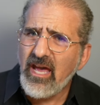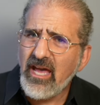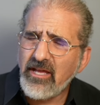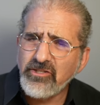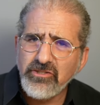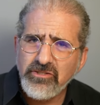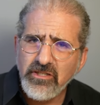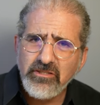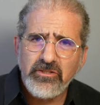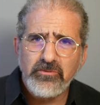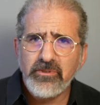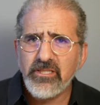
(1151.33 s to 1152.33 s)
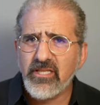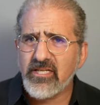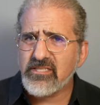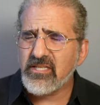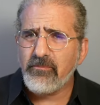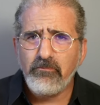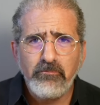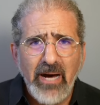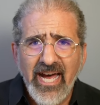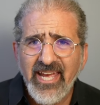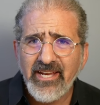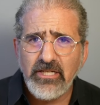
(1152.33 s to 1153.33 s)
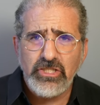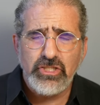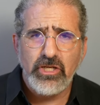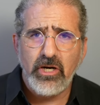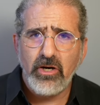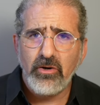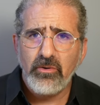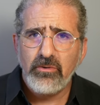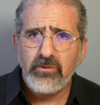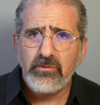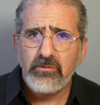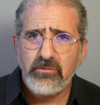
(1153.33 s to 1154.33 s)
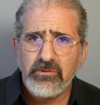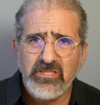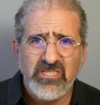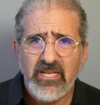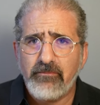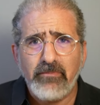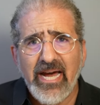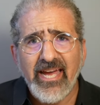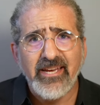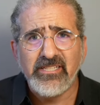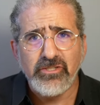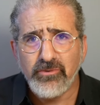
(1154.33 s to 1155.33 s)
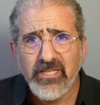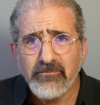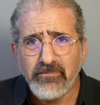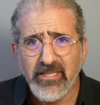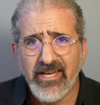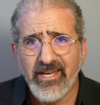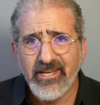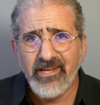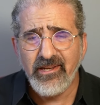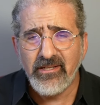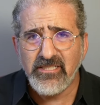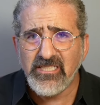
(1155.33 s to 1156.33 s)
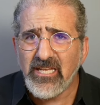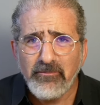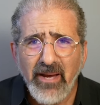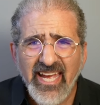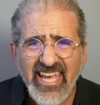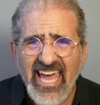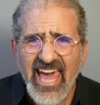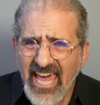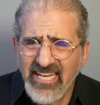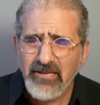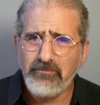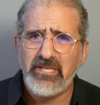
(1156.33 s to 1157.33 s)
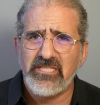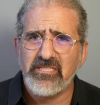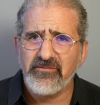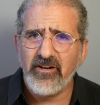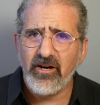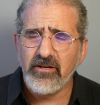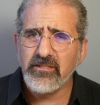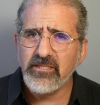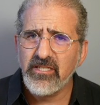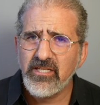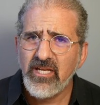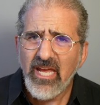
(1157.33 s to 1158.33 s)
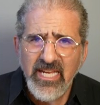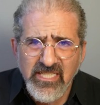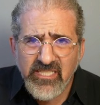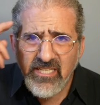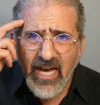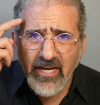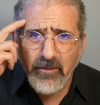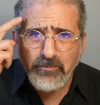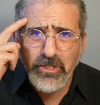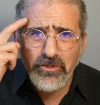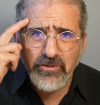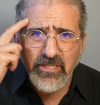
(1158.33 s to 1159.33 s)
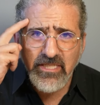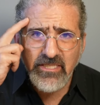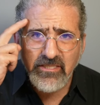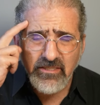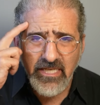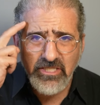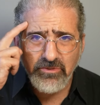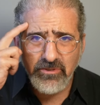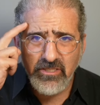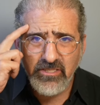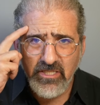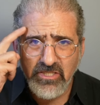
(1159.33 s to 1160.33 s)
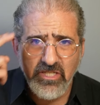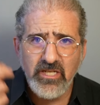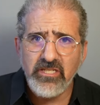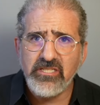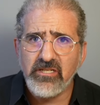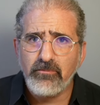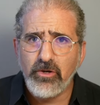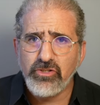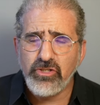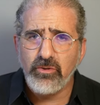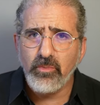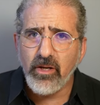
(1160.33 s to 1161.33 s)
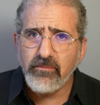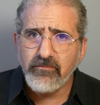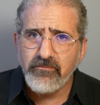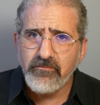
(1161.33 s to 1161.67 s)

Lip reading: And you start to realize that buying a show, just like buying a screenplay, just like buying any piece of art, is not a purely intellectual decision. It's an emotional one.